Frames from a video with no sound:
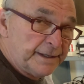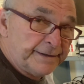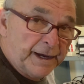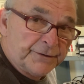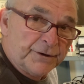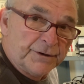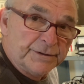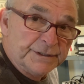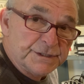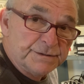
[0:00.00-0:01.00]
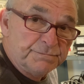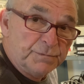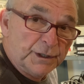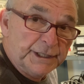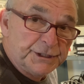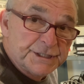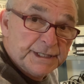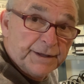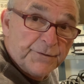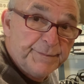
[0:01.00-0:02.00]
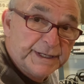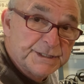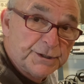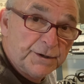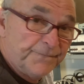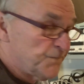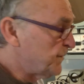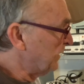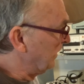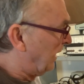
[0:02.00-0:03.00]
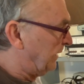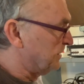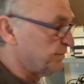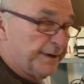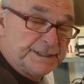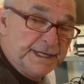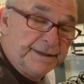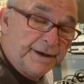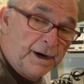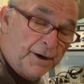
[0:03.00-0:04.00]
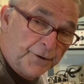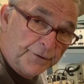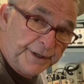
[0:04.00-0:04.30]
detector is really just another mixer, and it's mixing the 100